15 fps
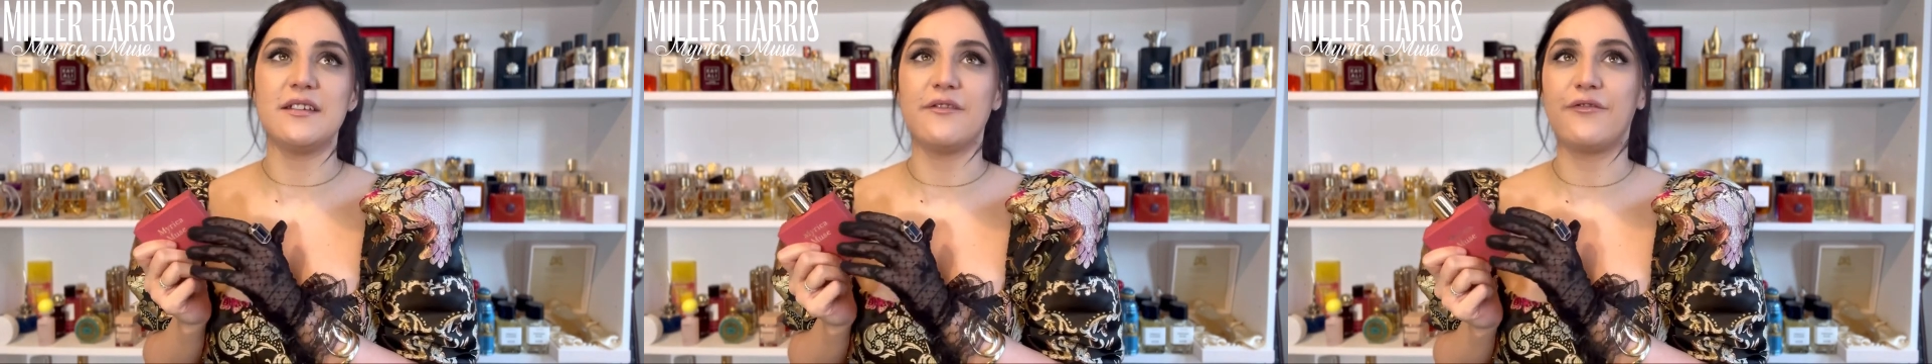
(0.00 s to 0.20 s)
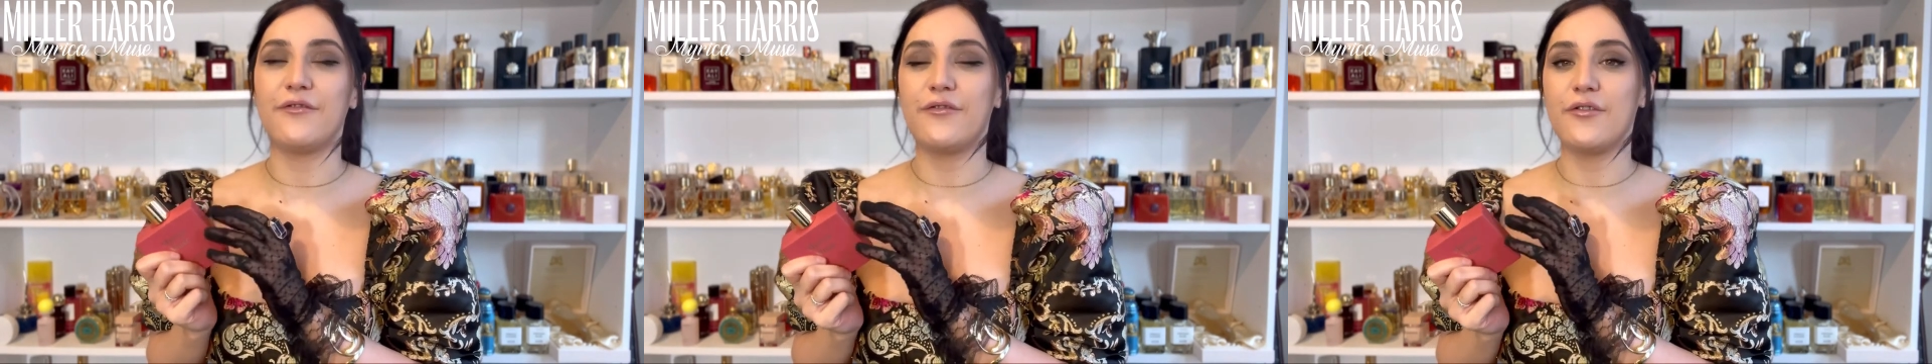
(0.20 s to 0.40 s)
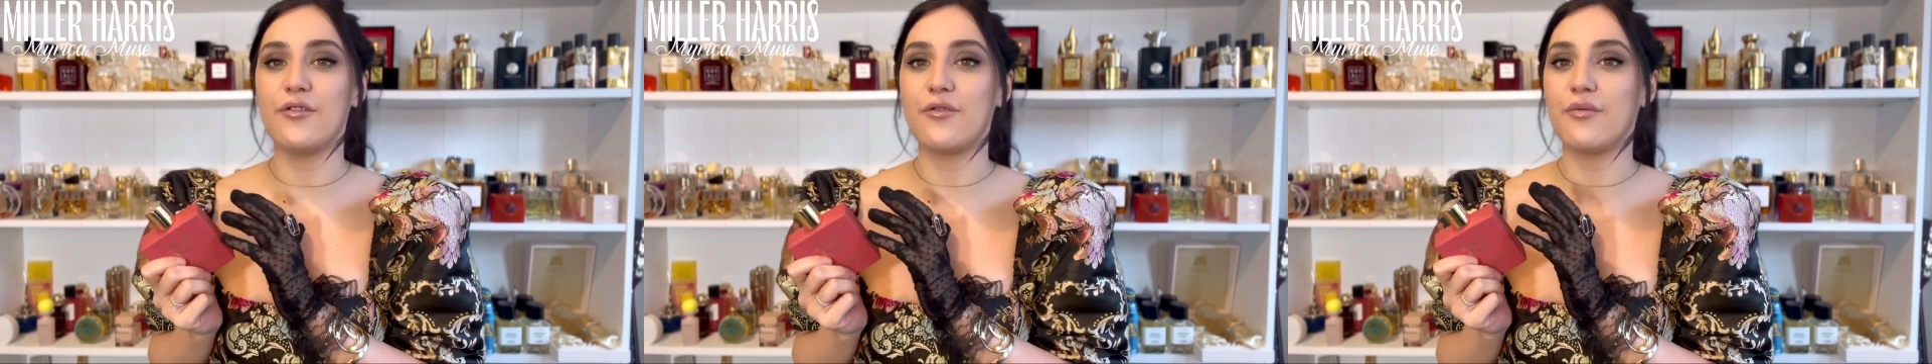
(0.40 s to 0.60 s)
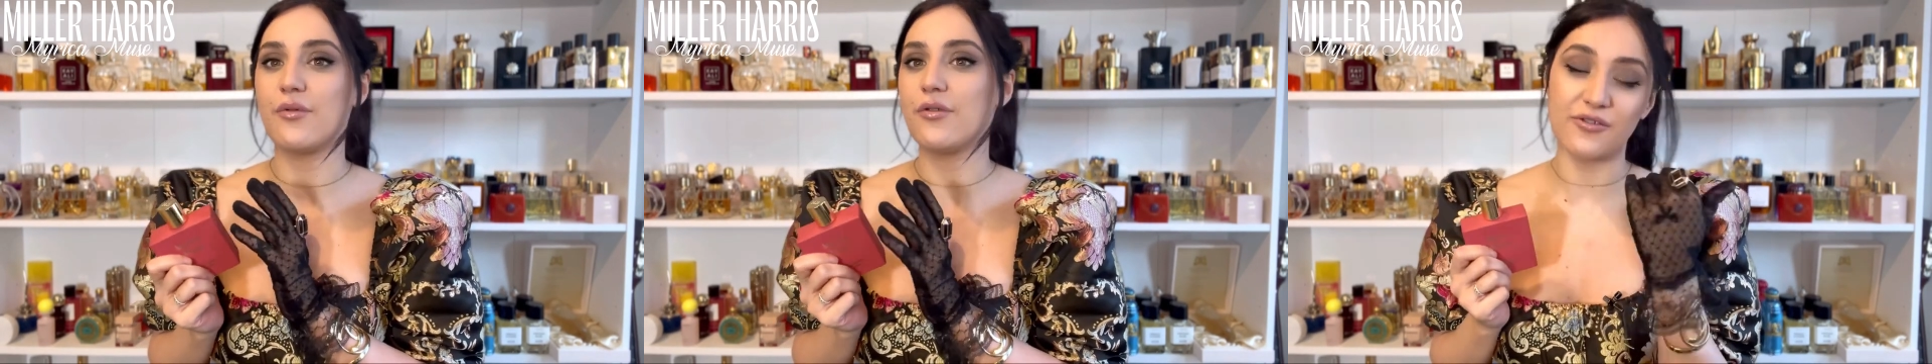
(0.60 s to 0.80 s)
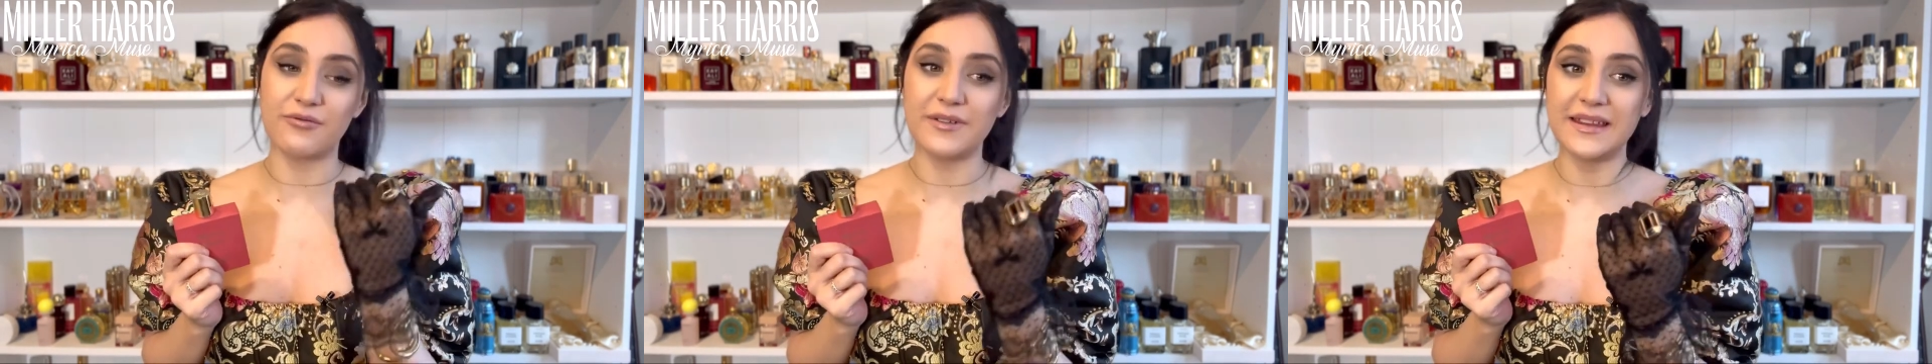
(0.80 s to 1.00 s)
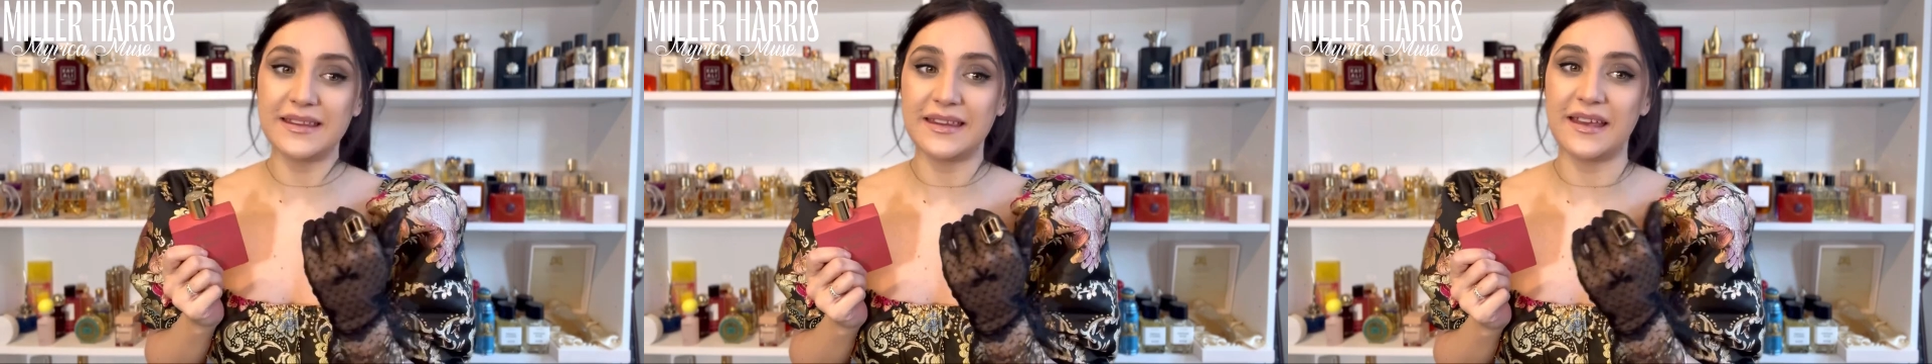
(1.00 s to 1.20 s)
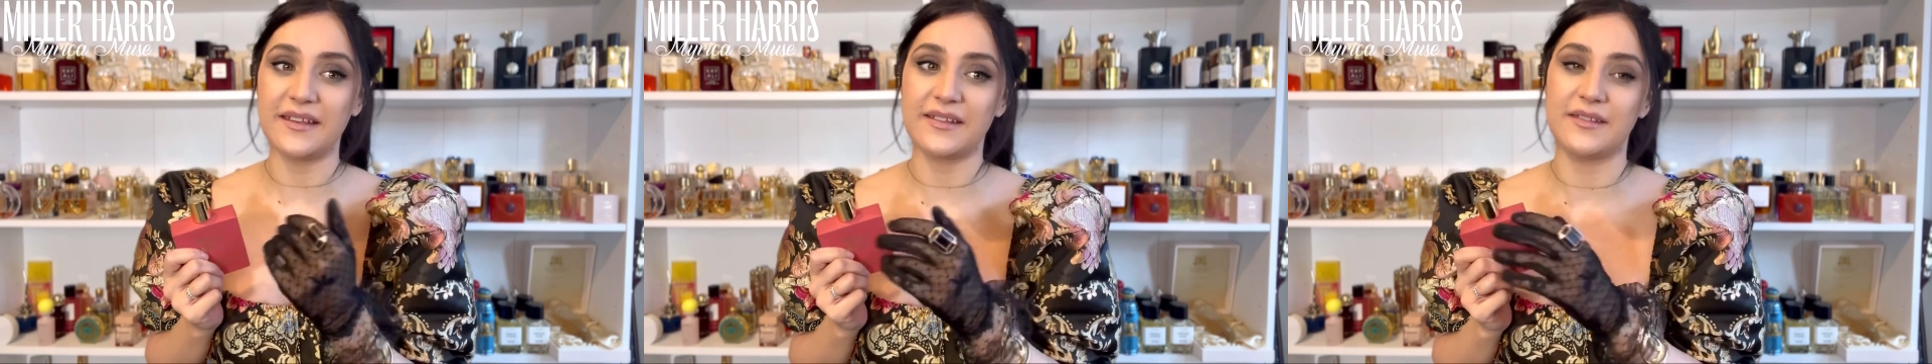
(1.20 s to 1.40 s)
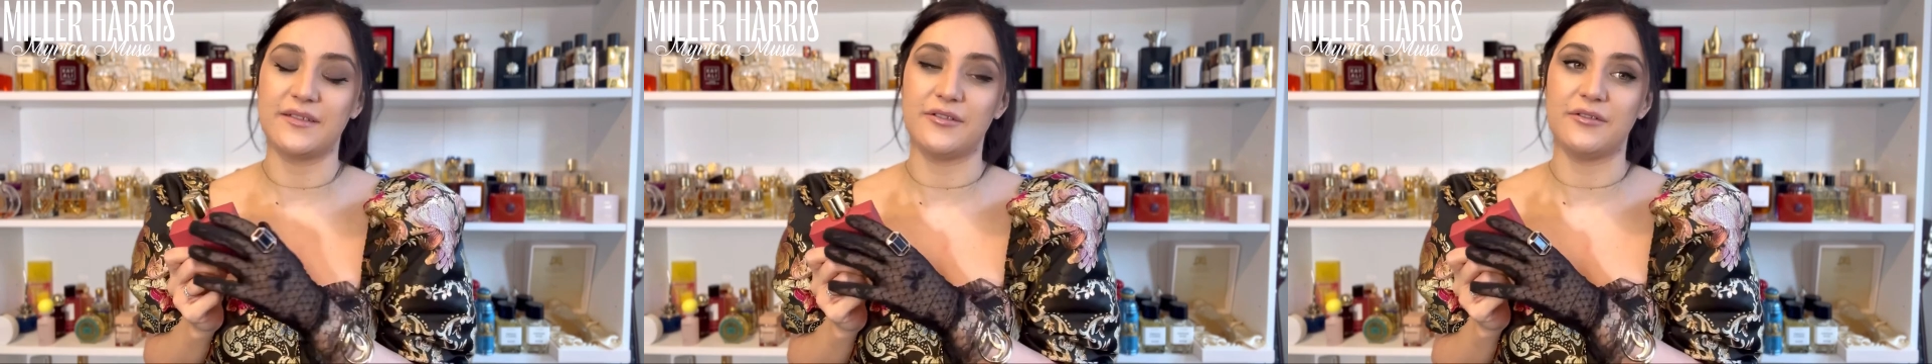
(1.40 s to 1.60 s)
floral
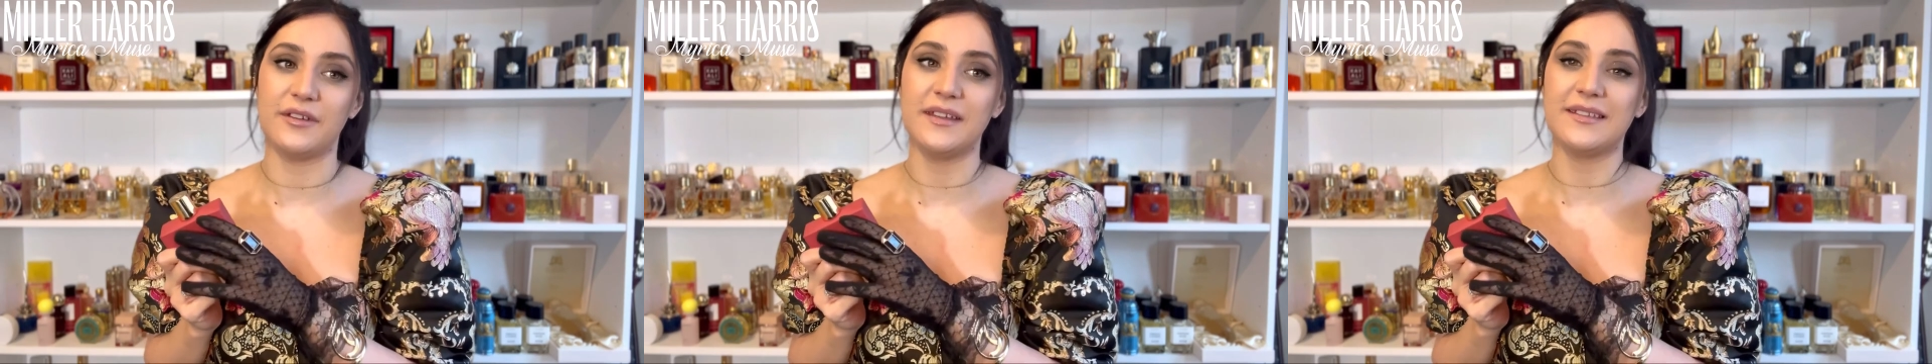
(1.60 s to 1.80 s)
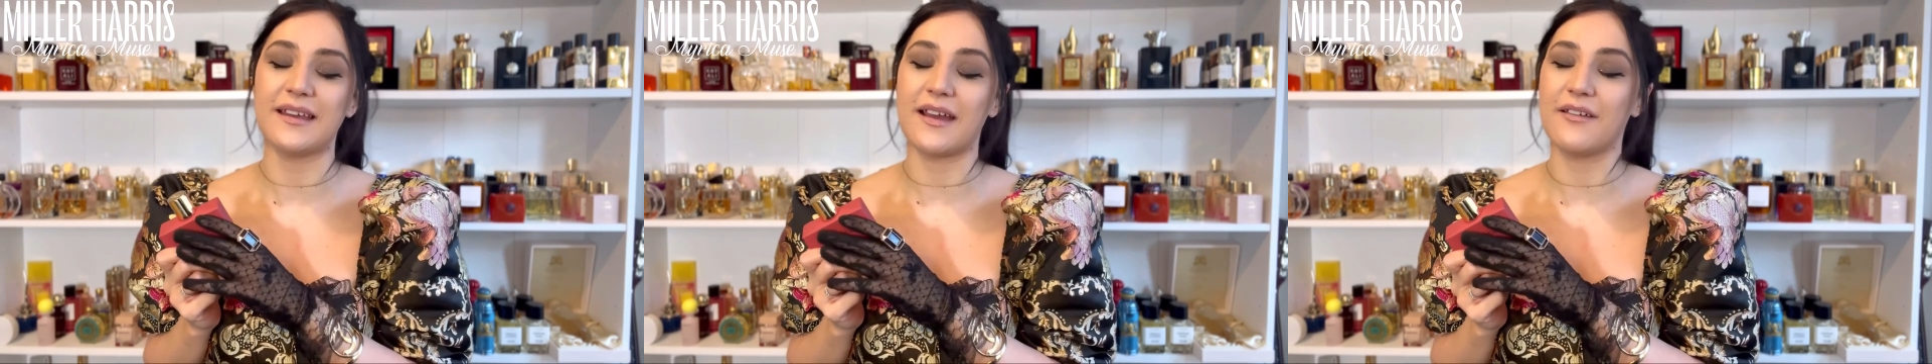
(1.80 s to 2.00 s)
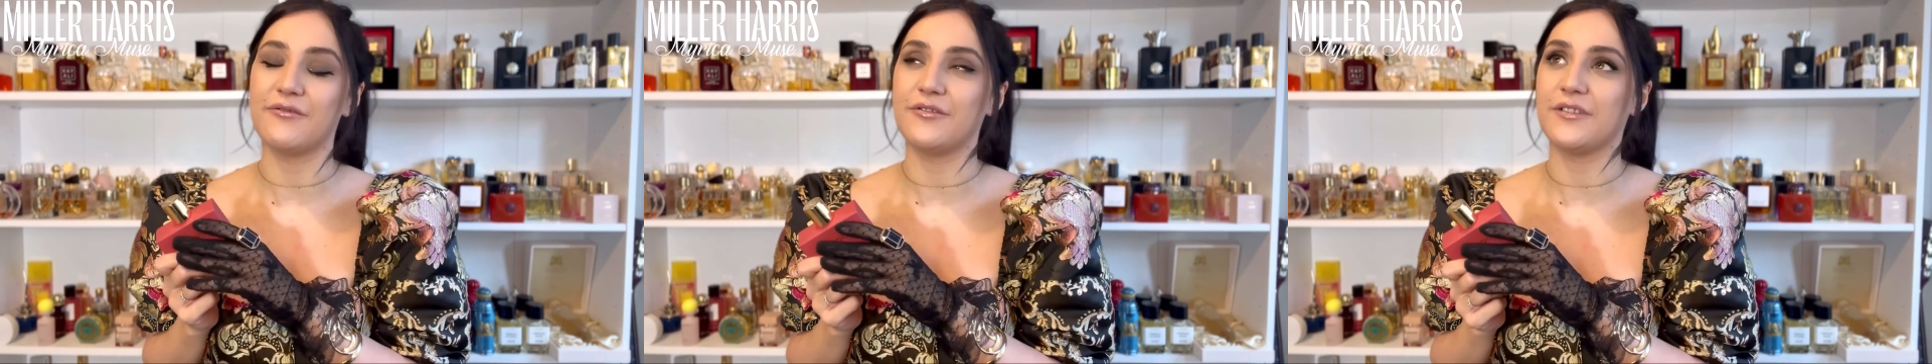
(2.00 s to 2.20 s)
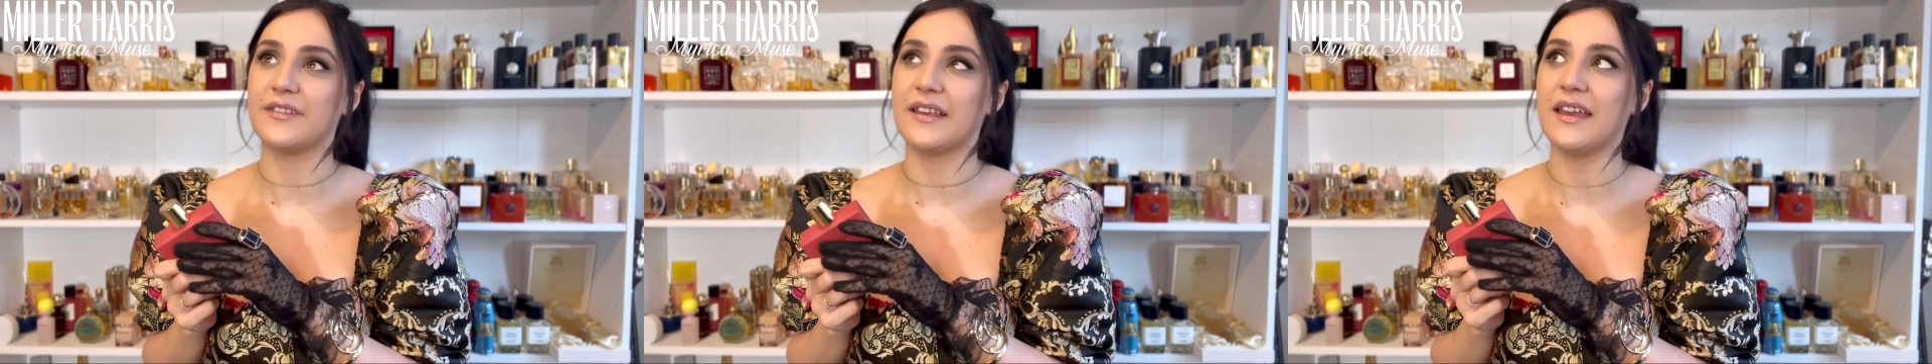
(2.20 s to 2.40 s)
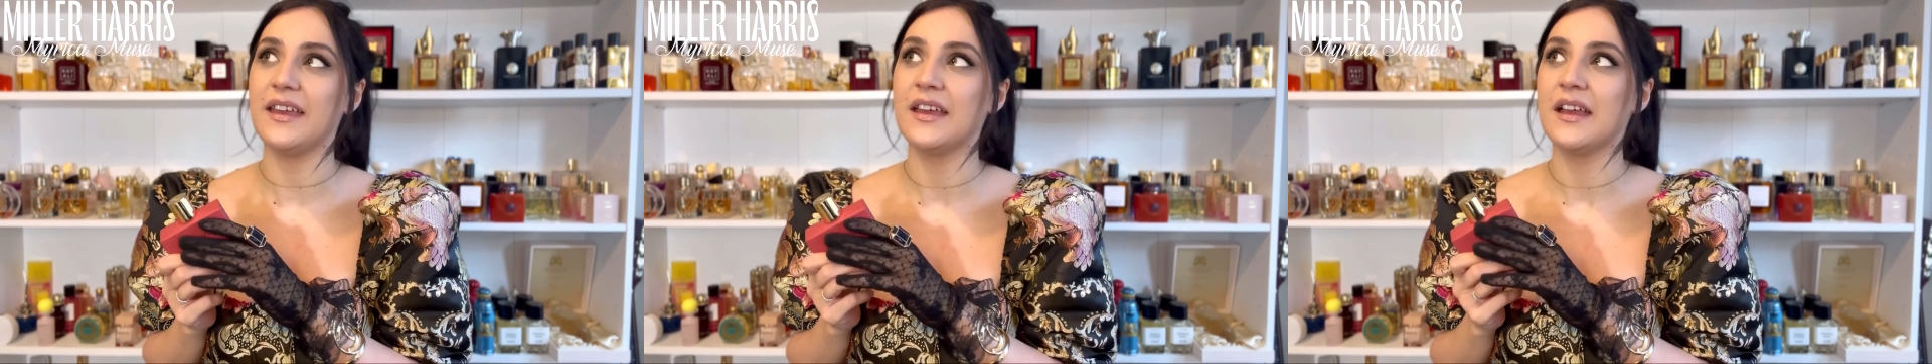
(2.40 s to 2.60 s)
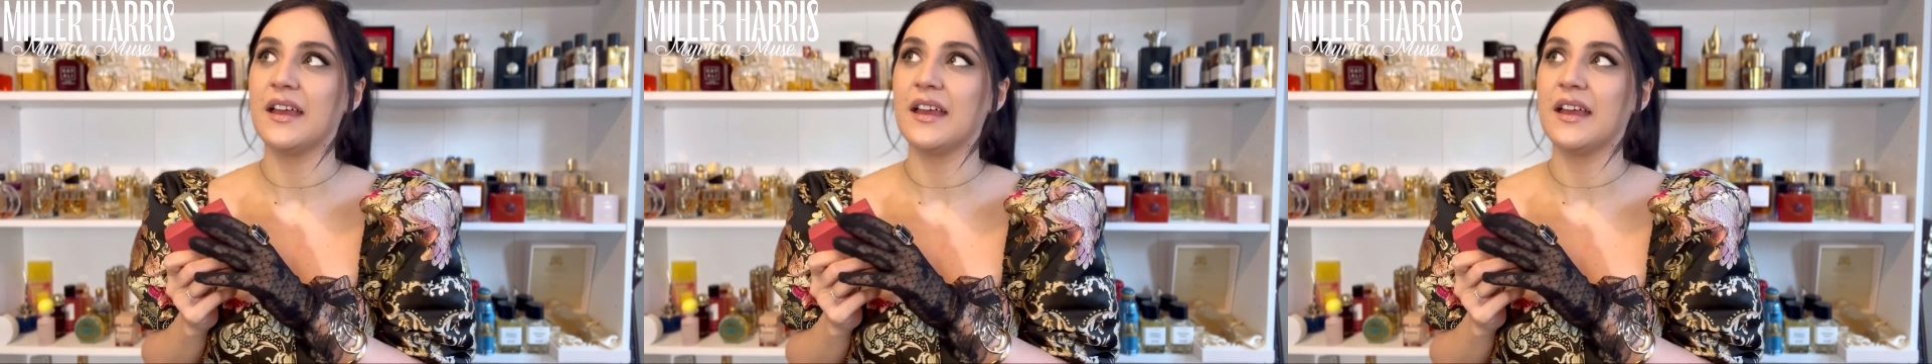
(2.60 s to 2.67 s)
greenness to it, I have to say.